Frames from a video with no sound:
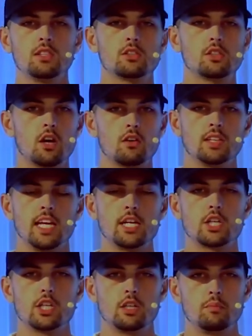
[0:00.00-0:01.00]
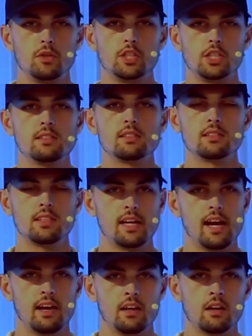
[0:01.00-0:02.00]
to start a relationship with Jesus
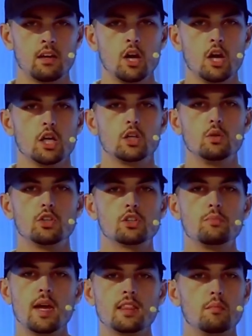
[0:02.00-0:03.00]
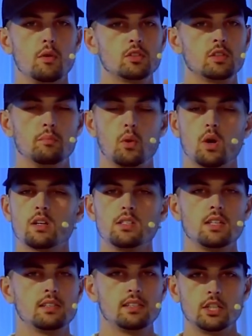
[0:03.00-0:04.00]
today, you just made the most important
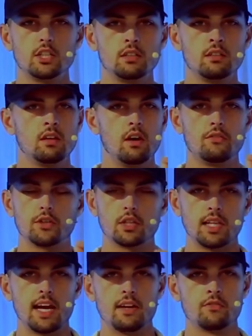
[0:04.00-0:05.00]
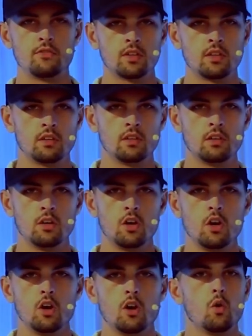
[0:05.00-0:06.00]
decision of your life.
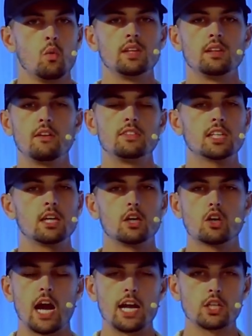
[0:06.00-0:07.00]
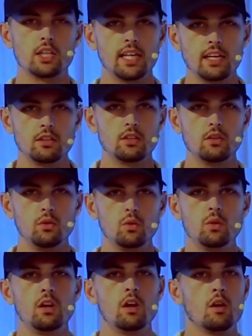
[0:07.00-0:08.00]
We'd love to congratulate
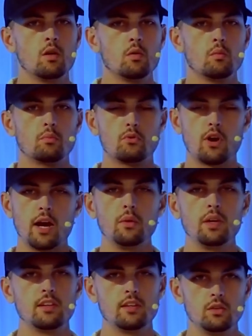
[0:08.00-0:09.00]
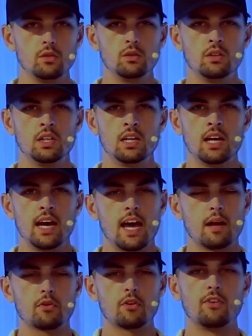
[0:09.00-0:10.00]
you, pray with you,
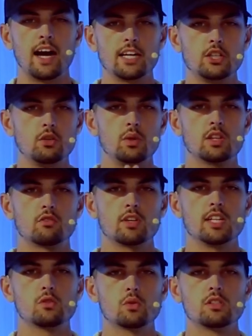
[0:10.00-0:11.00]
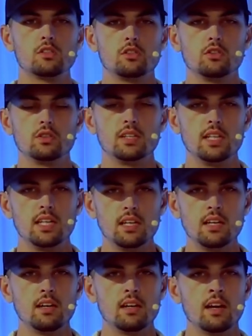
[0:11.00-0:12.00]
and provide you with the resources you'll
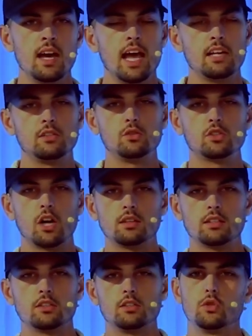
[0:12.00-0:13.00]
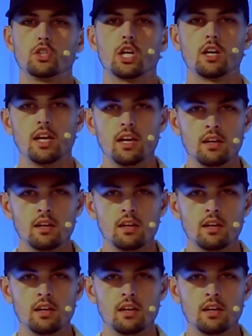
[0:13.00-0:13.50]
need as you start this new journey.